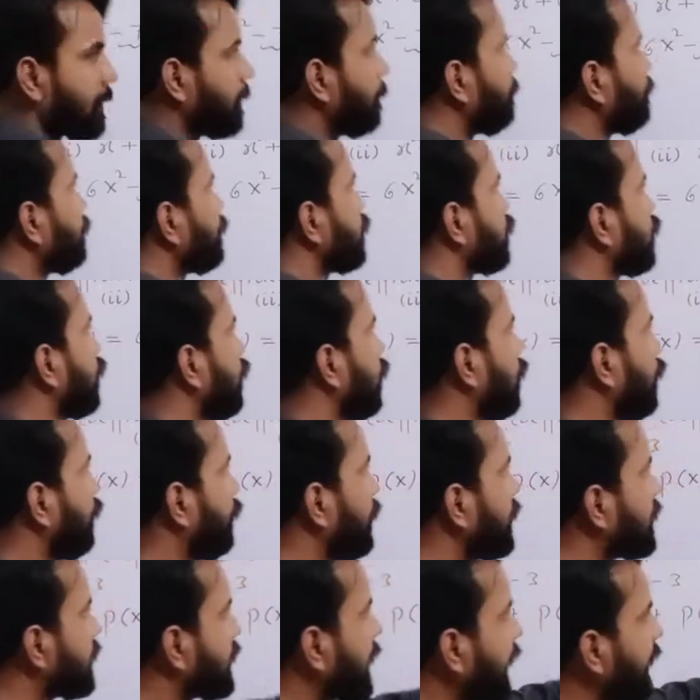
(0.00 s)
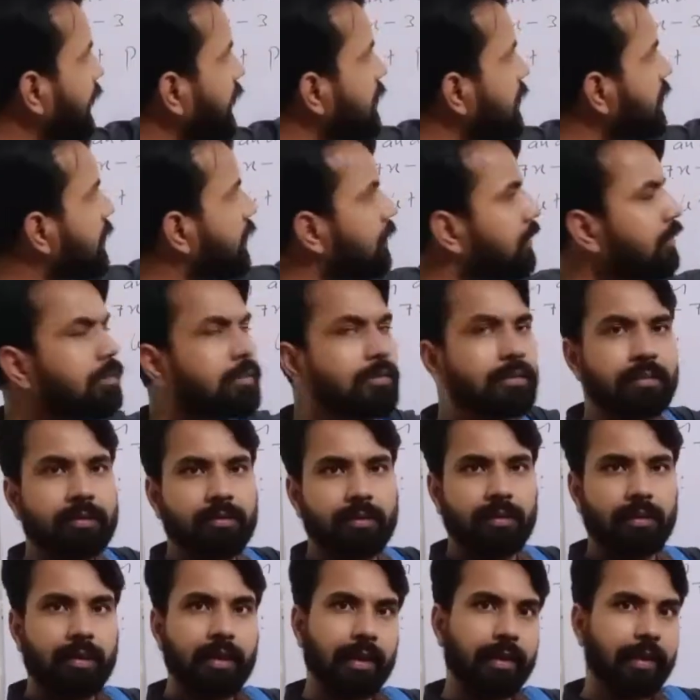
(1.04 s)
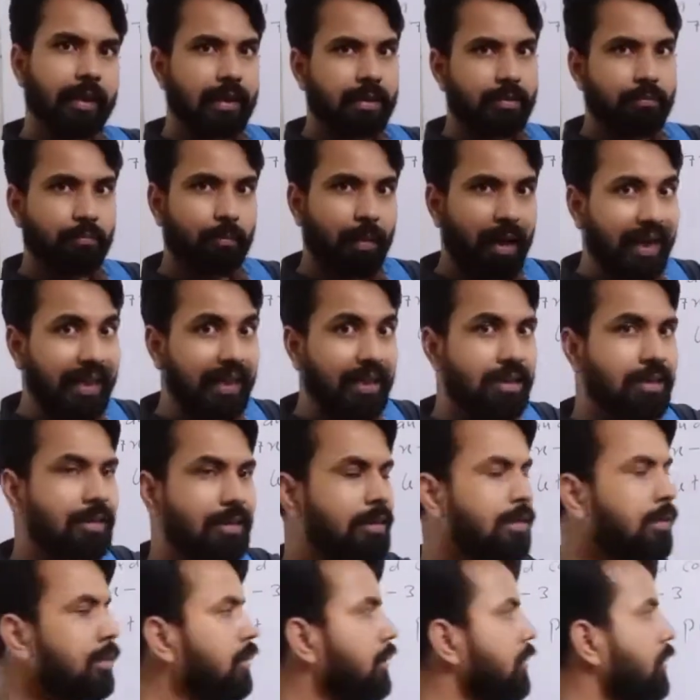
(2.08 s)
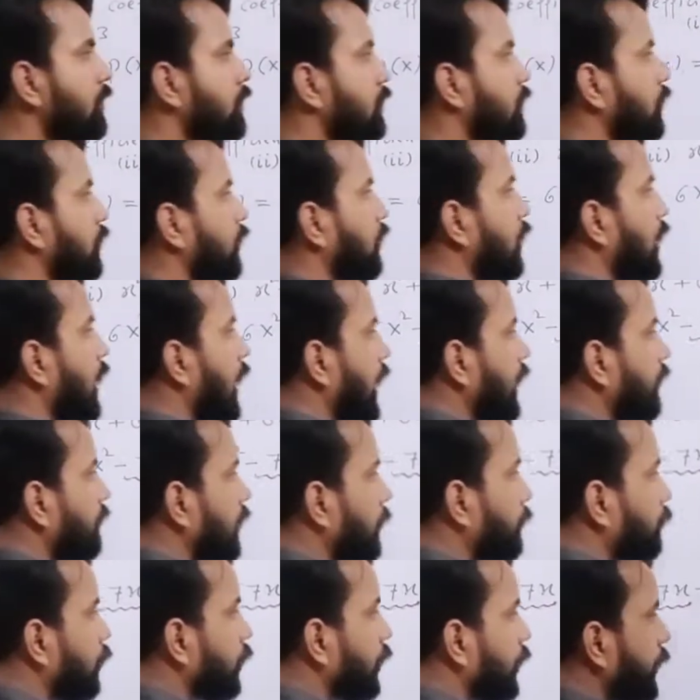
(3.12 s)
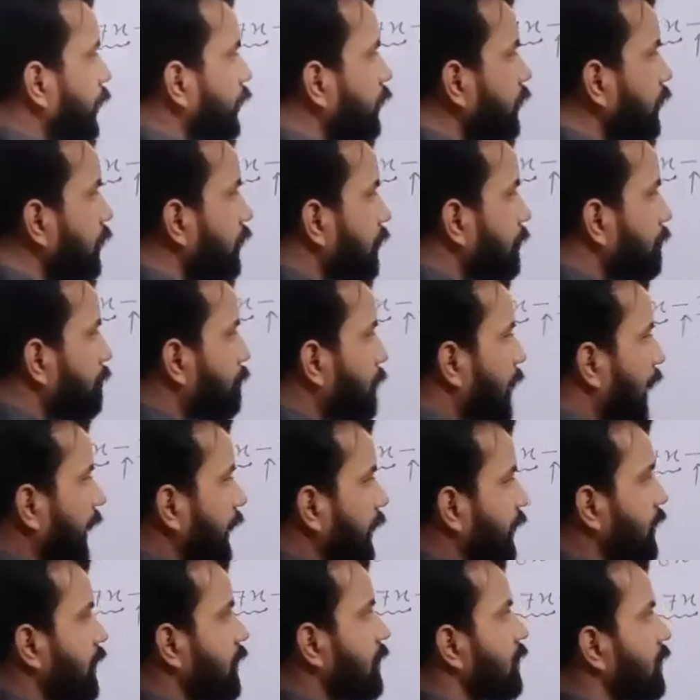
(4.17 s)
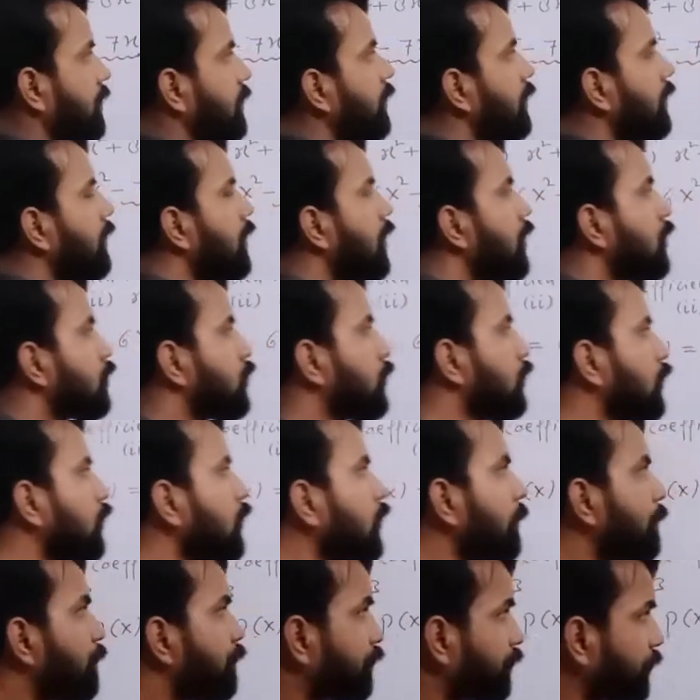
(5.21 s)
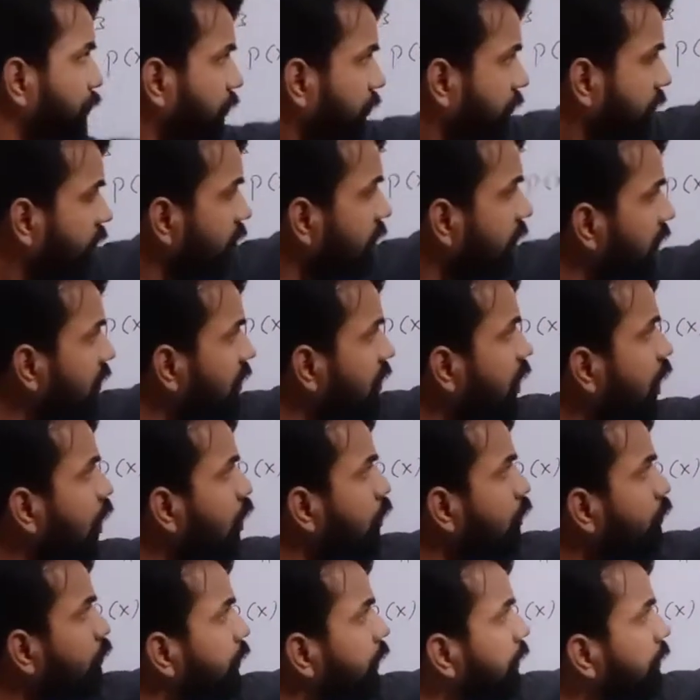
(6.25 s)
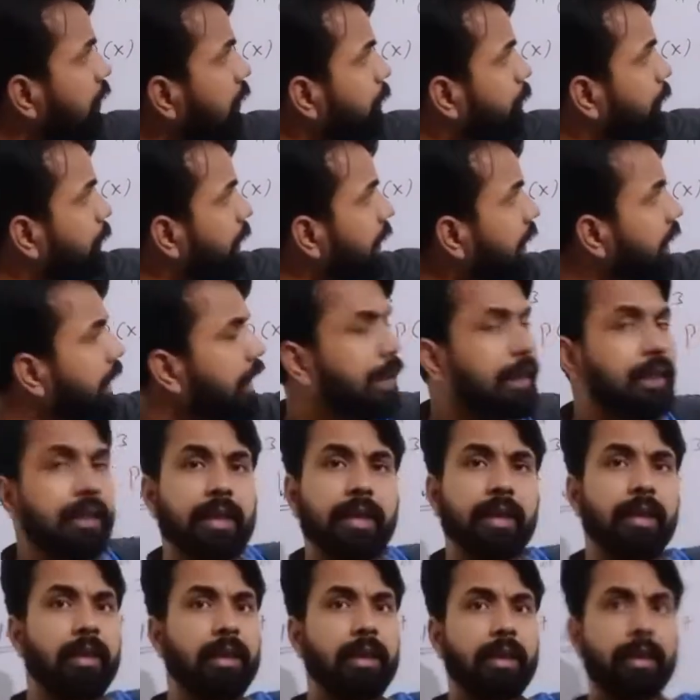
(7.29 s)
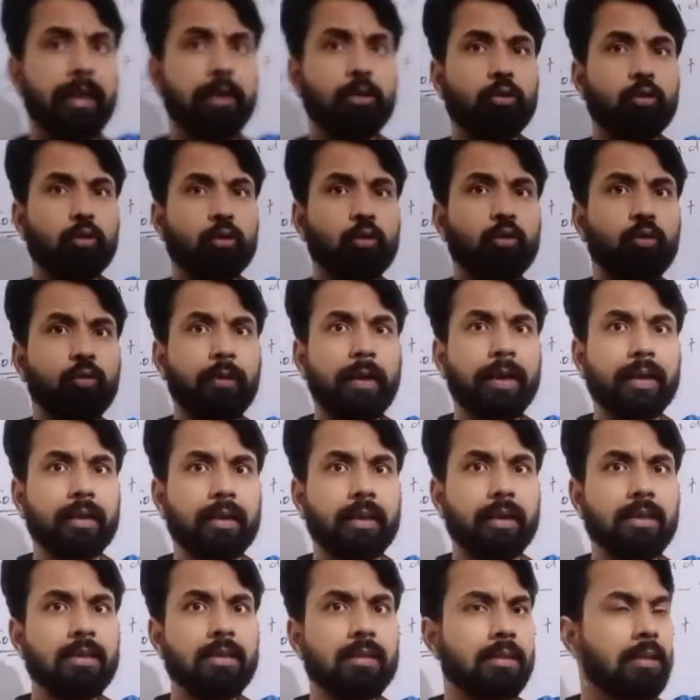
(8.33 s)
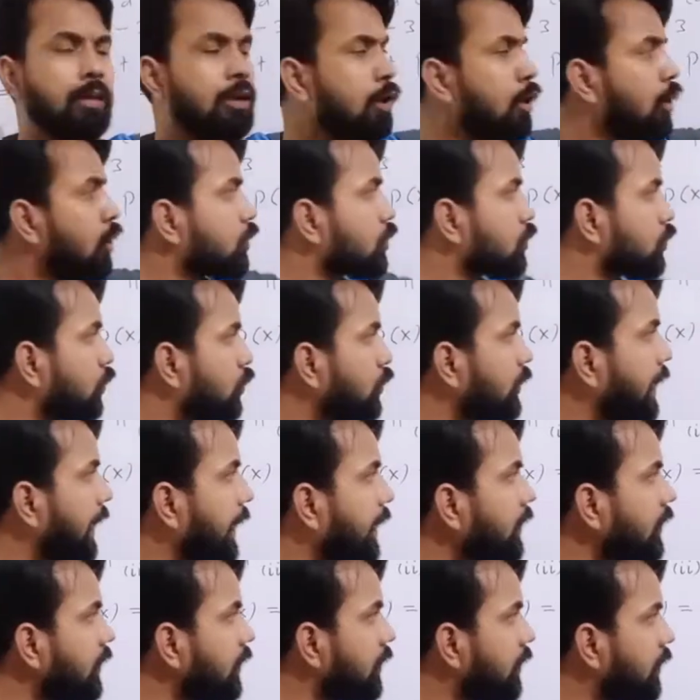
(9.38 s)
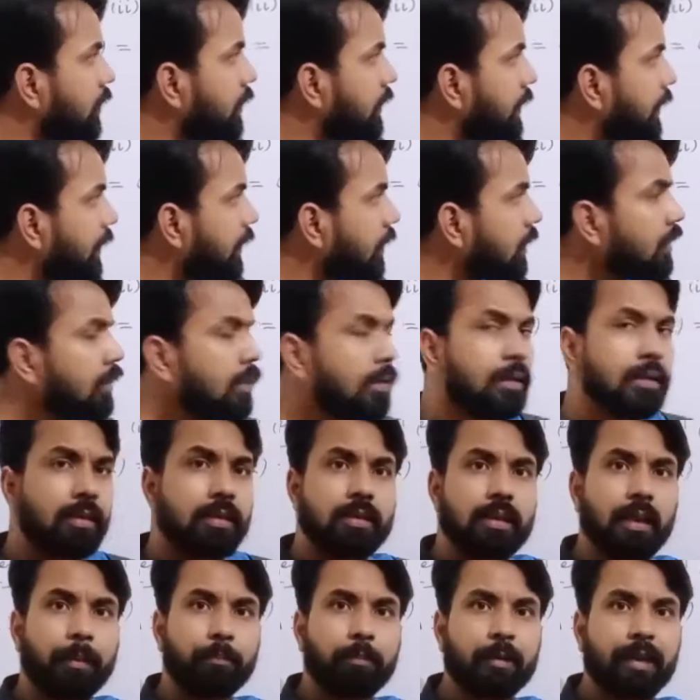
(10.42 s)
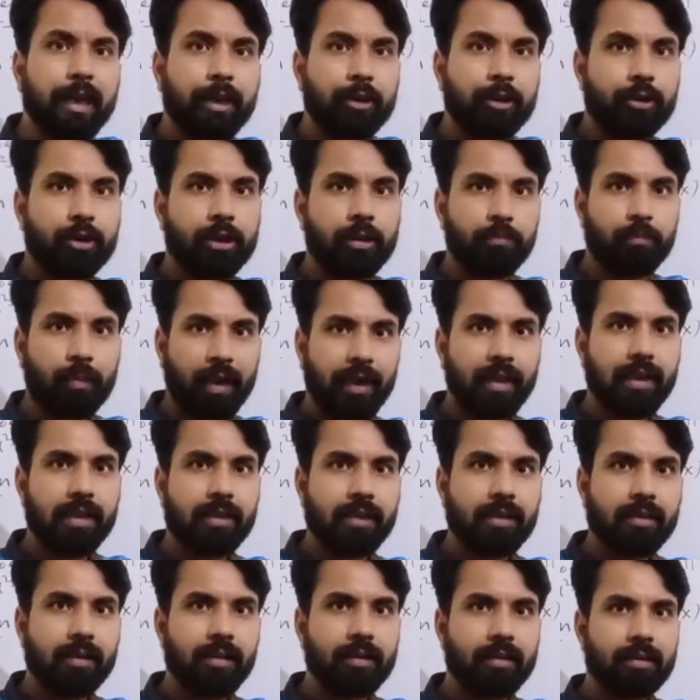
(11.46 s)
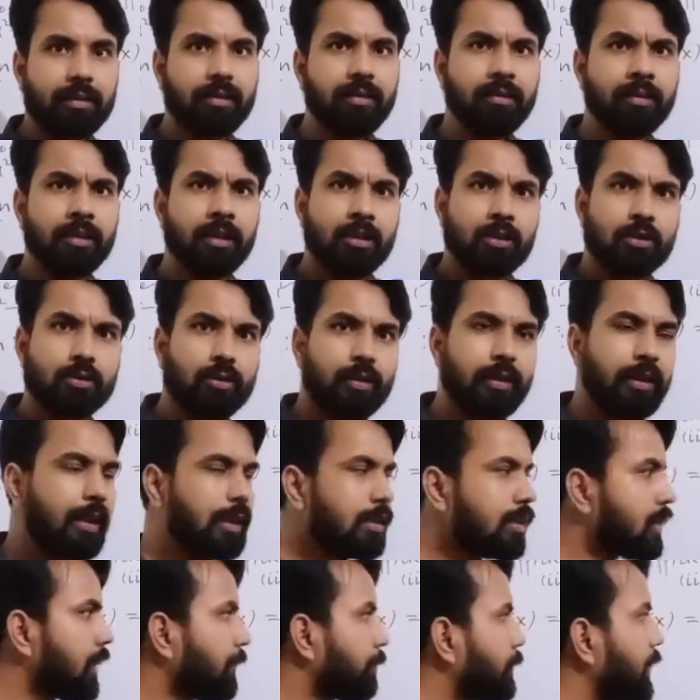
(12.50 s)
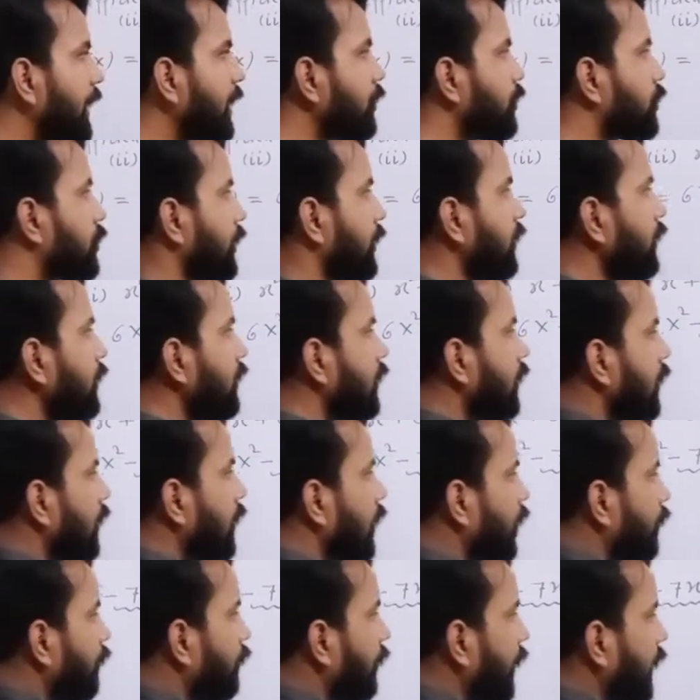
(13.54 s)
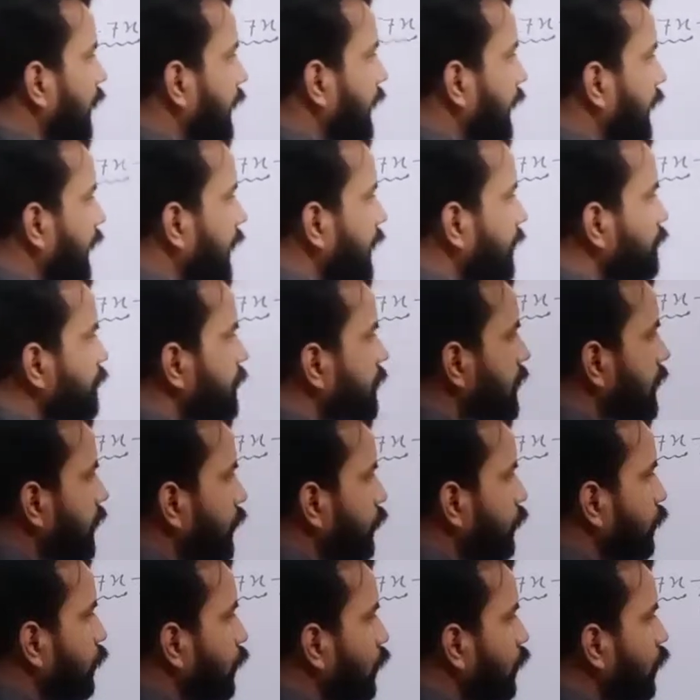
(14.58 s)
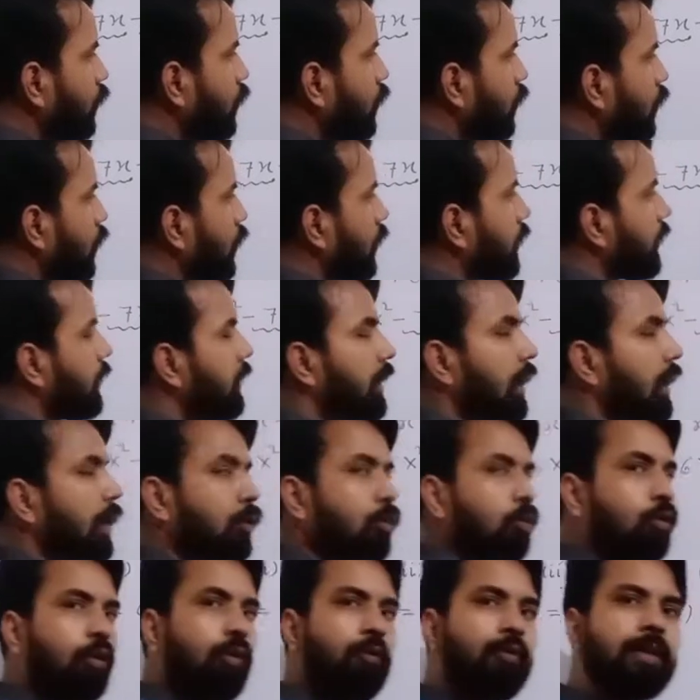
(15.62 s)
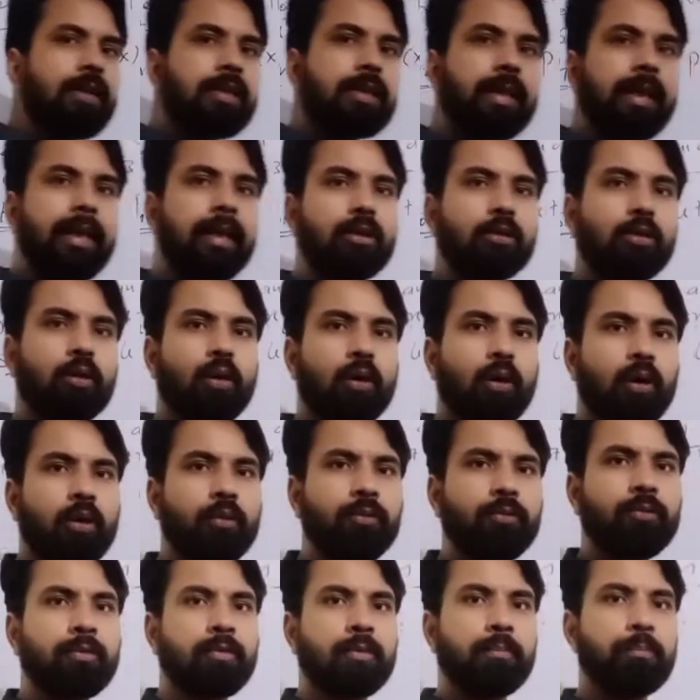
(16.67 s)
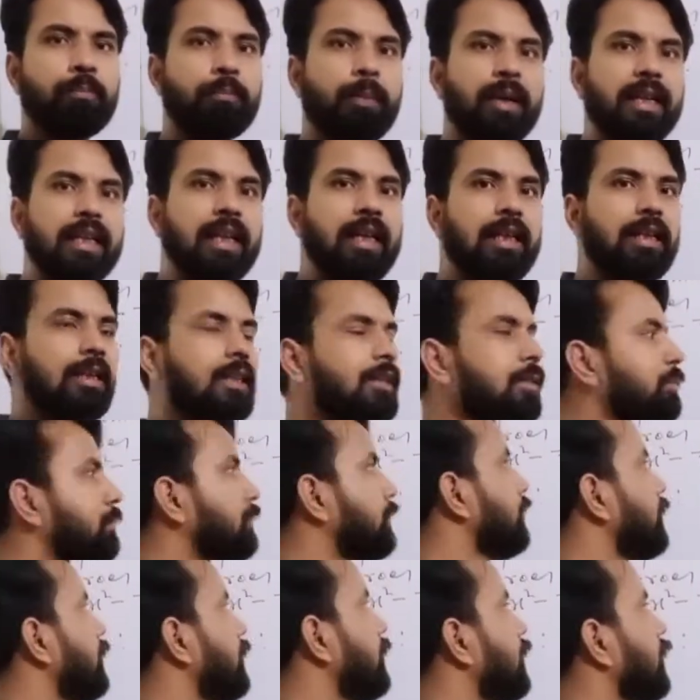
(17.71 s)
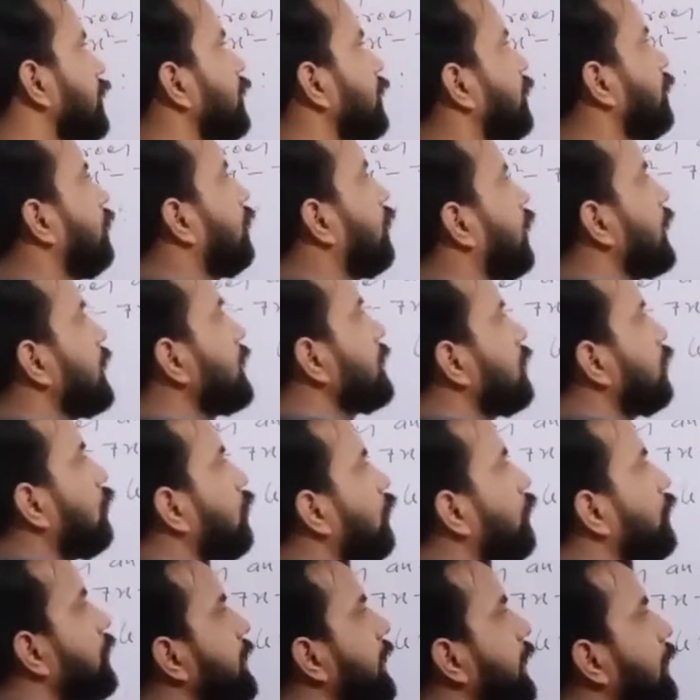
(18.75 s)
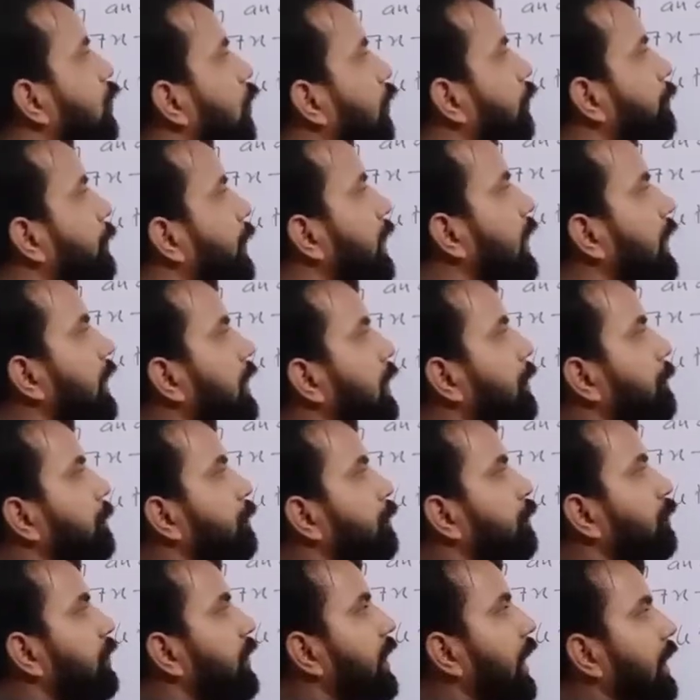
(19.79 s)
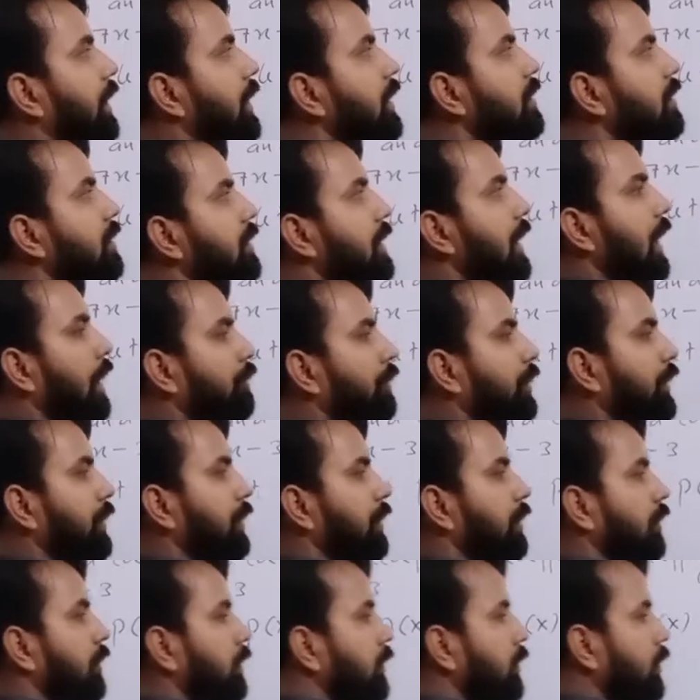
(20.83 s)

So which sign is here? That is minus. So I will put here minus. So now we will break 18 into 2 factors so that their subtraction, minus is here now, so their subtraction will gives you the coefficient of middle term. What is the coefficient of middle term? That is 7.